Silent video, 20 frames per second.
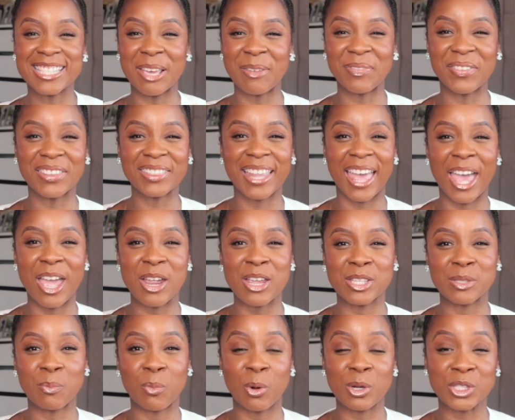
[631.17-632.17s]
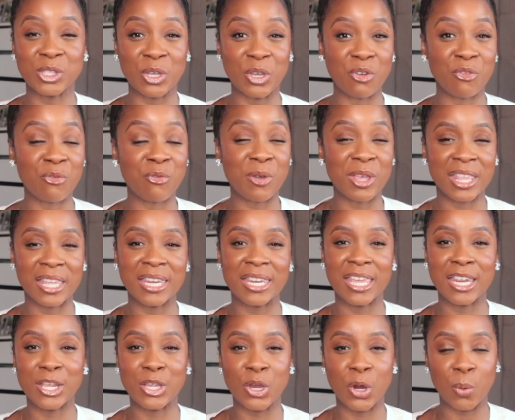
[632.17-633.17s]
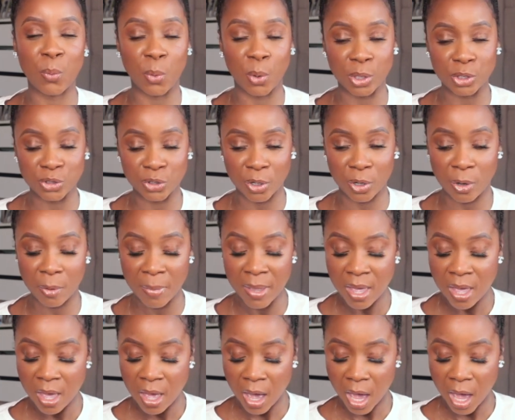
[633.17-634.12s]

something that is more so you really need in your wardrobe.